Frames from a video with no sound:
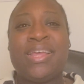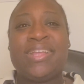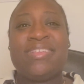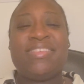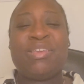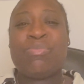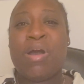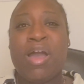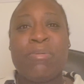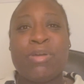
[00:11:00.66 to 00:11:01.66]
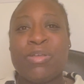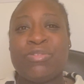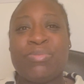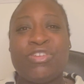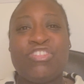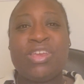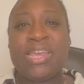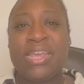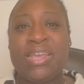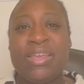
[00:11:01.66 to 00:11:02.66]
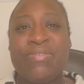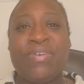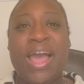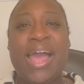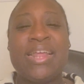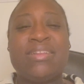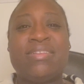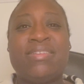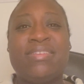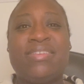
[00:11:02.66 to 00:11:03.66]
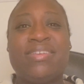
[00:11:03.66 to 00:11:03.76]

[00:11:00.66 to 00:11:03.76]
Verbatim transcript: see what I'm going to achieve and